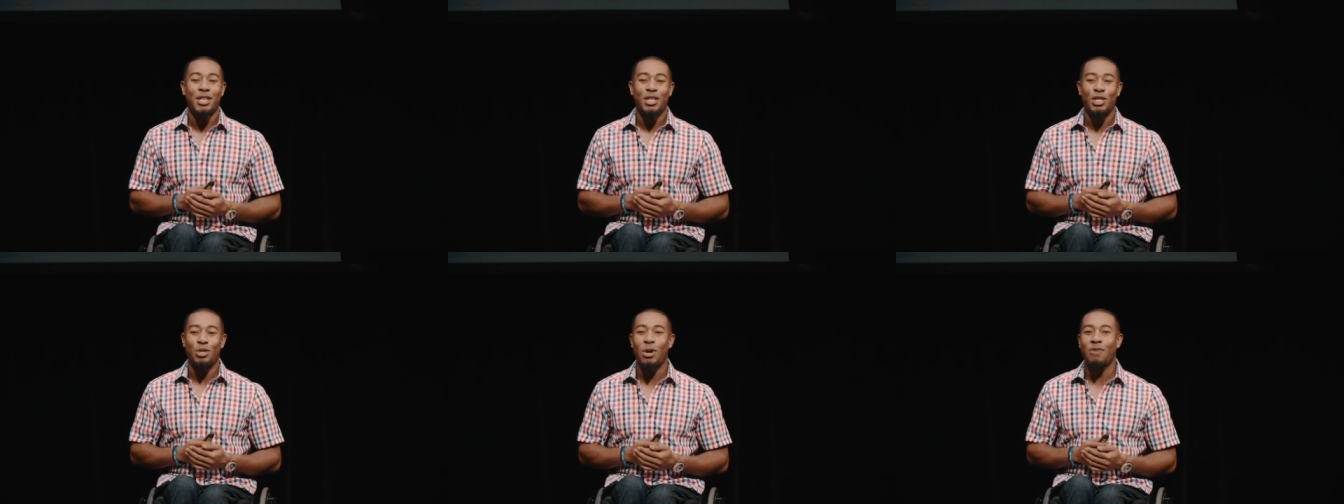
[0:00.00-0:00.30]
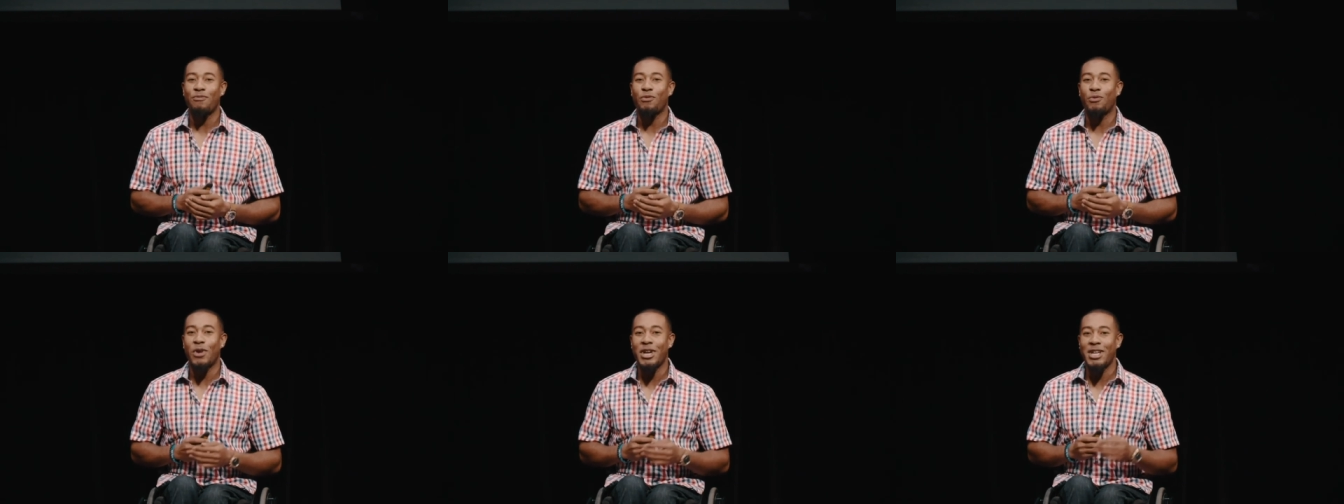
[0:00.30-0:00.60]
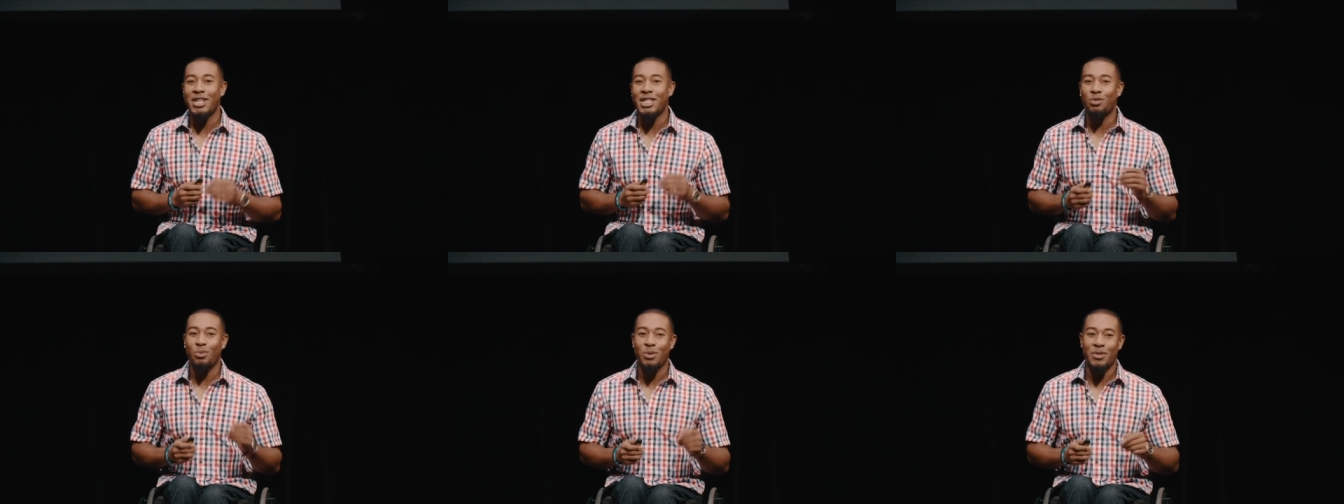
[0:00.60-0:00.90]
you have
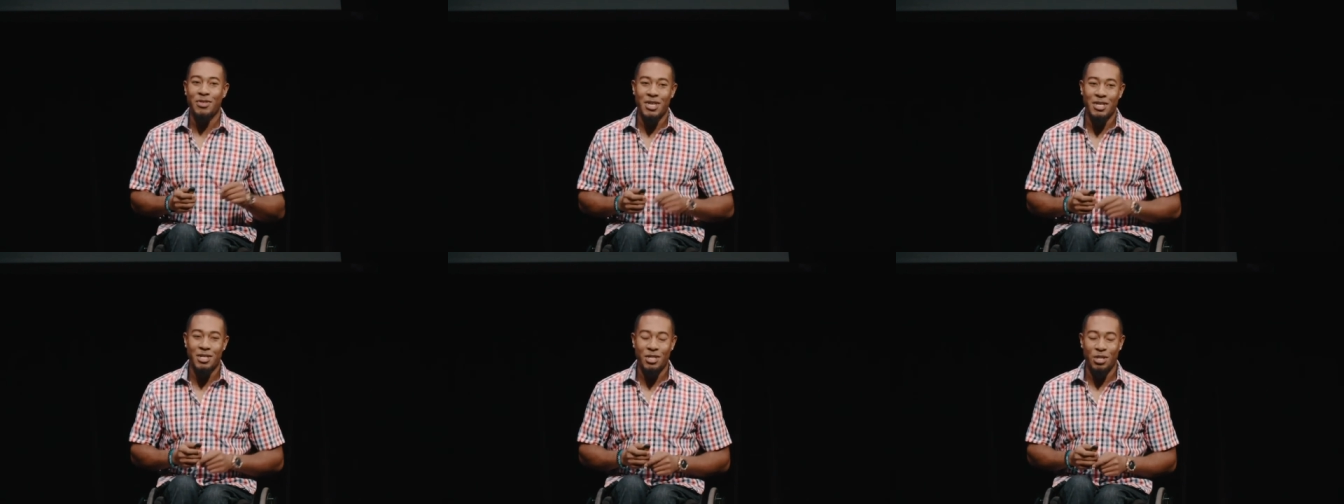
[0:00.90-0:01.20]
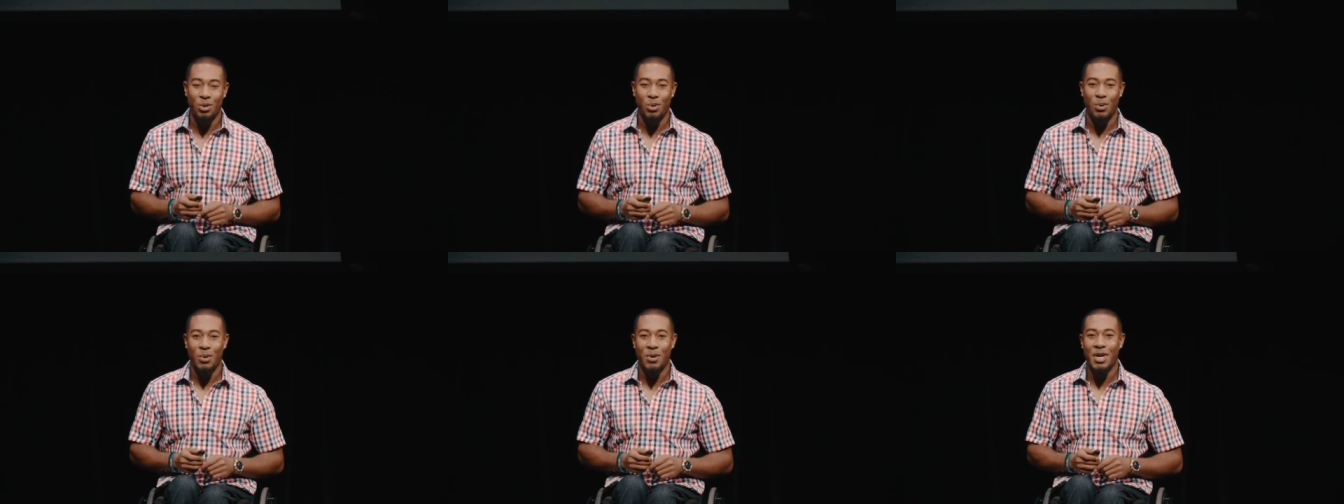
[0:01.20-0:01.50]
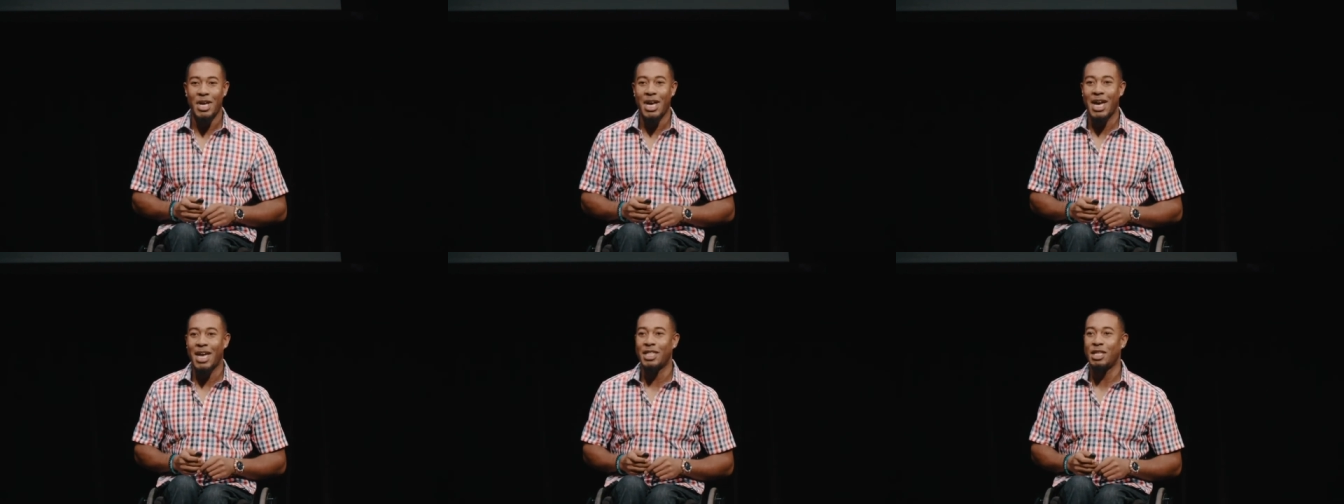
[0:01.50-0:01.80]
greatness within you
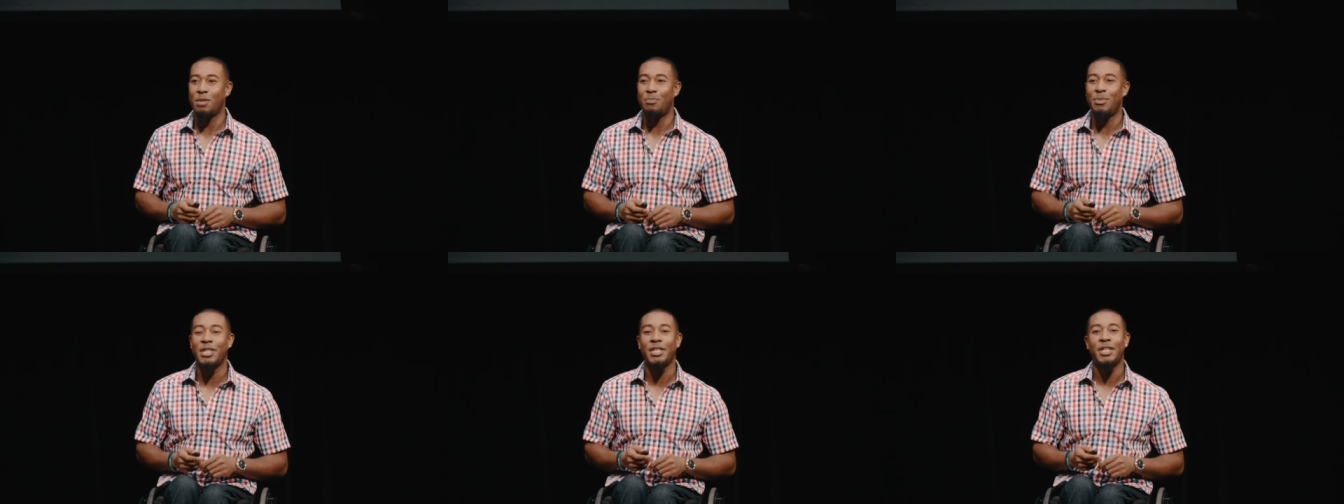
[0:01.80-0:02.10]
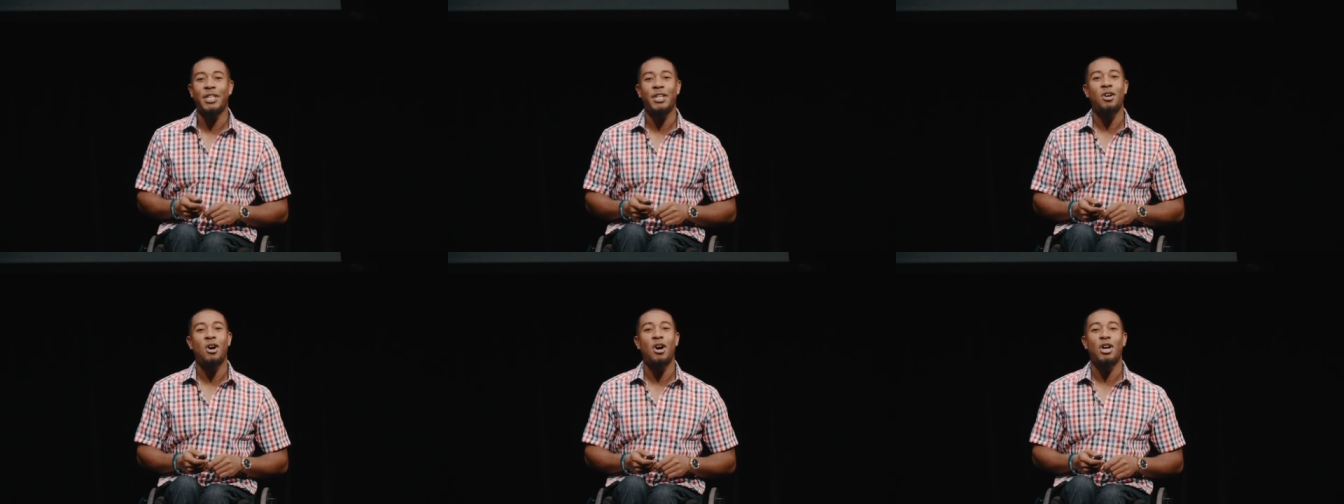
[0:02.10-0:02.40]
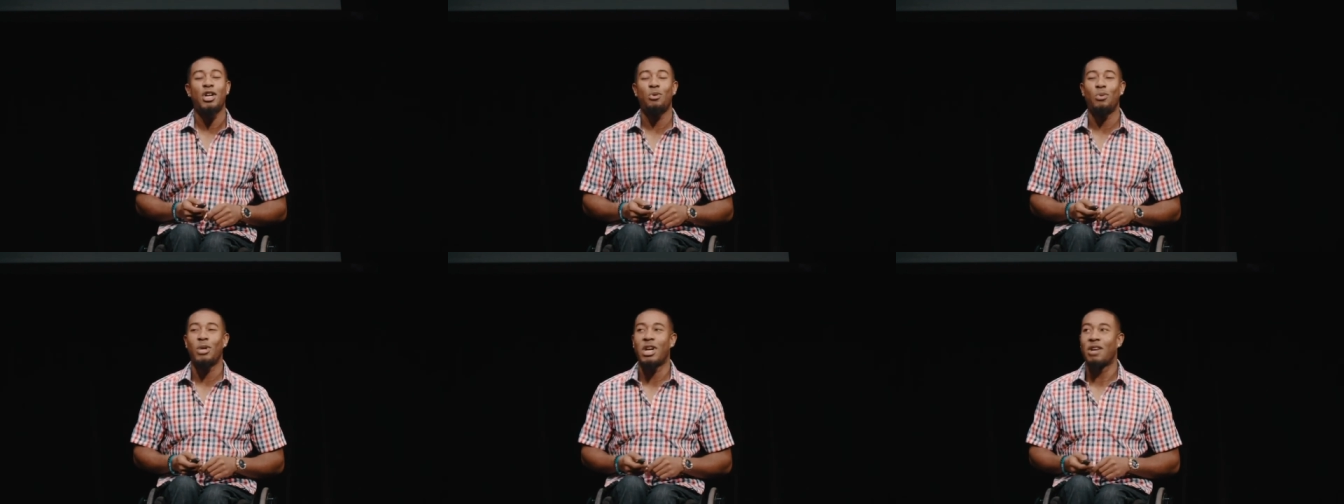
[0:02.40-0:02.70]
and the ability to
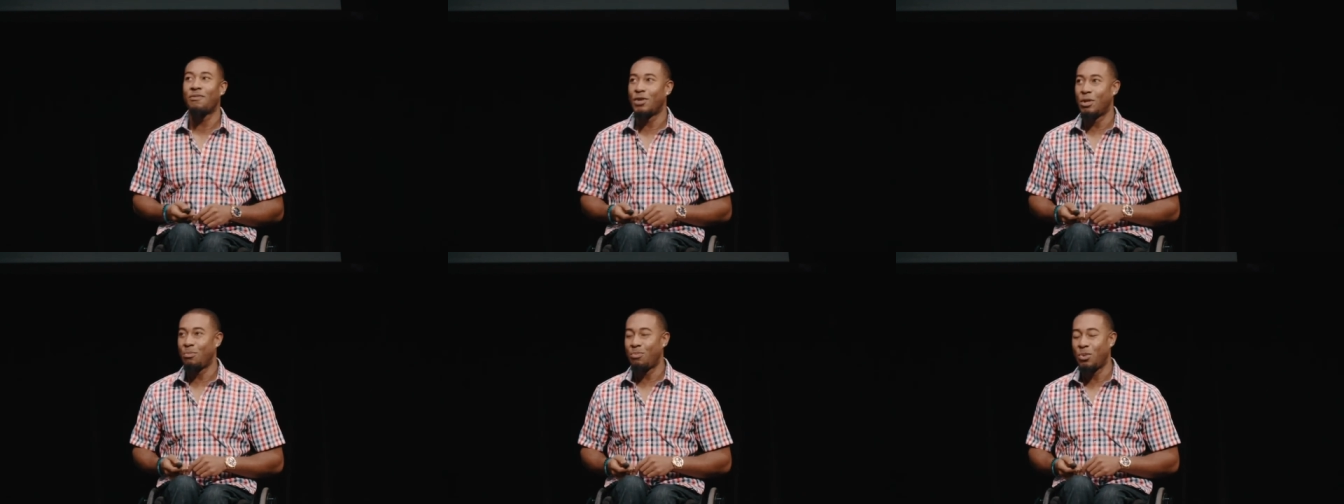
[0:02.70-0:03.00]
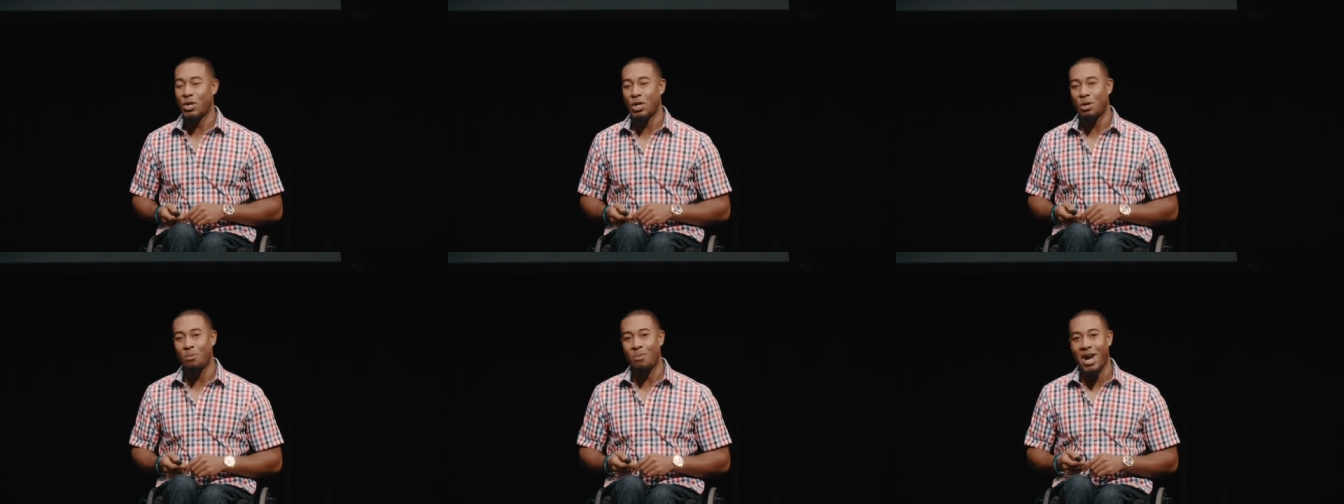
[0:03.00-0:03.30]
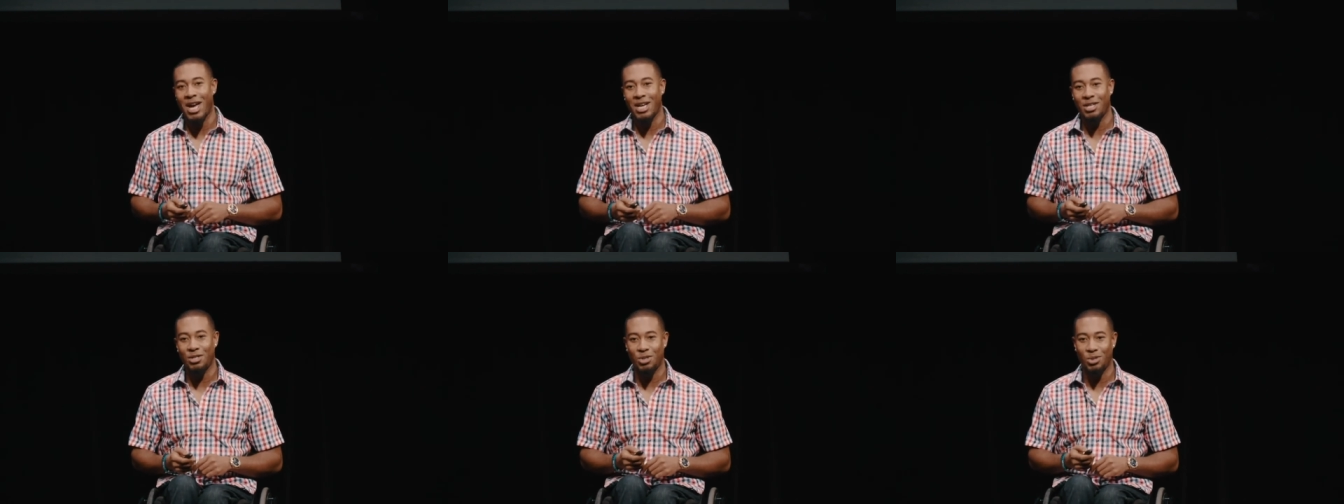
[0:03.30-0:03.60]
conquer whatever you put your
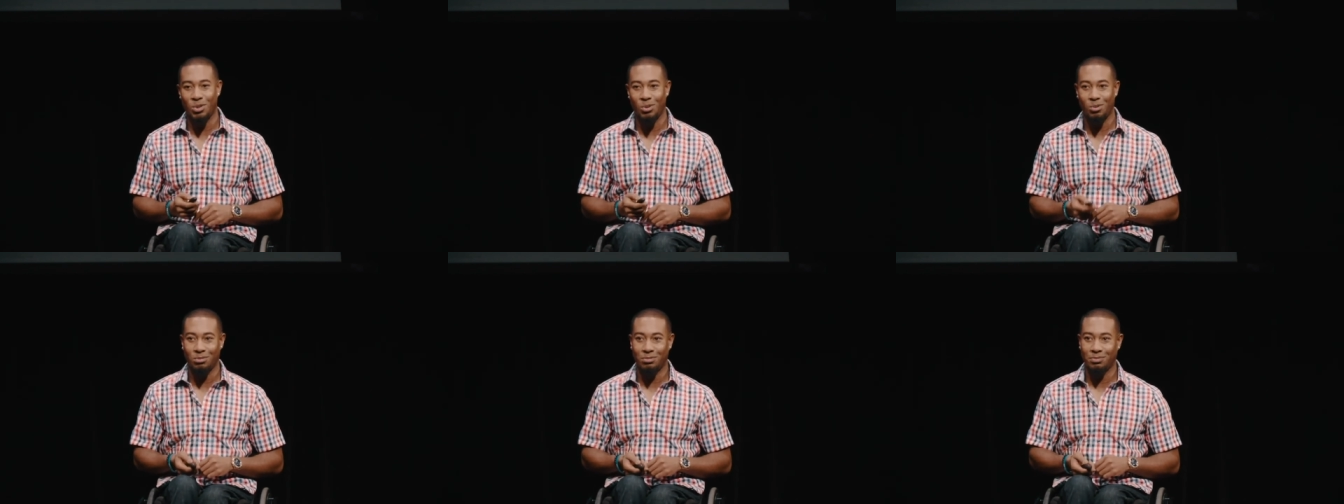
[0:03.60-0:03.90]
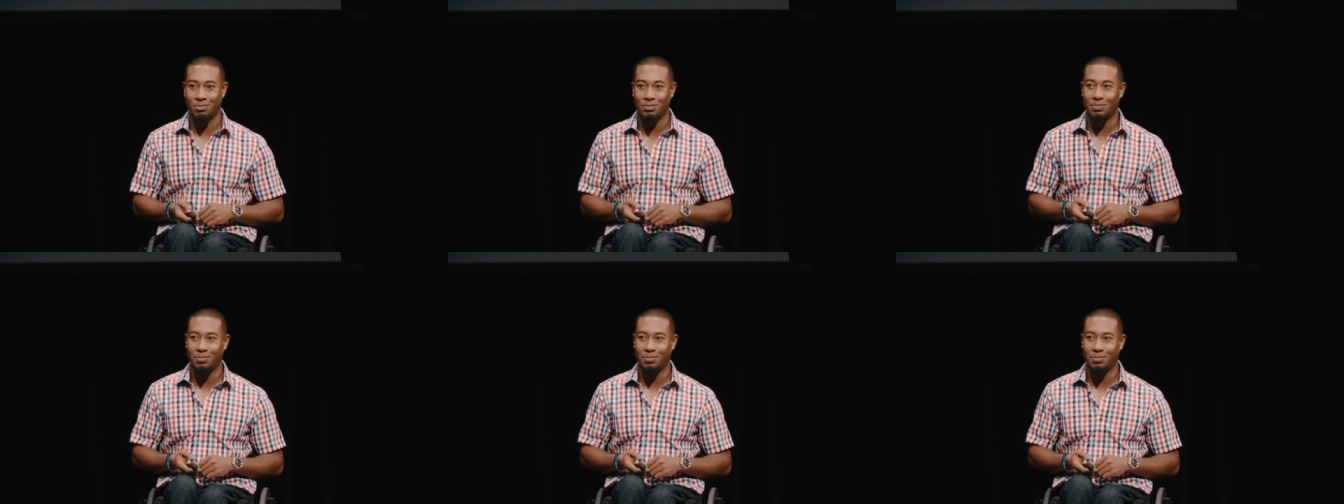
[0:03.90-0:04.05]
mind to.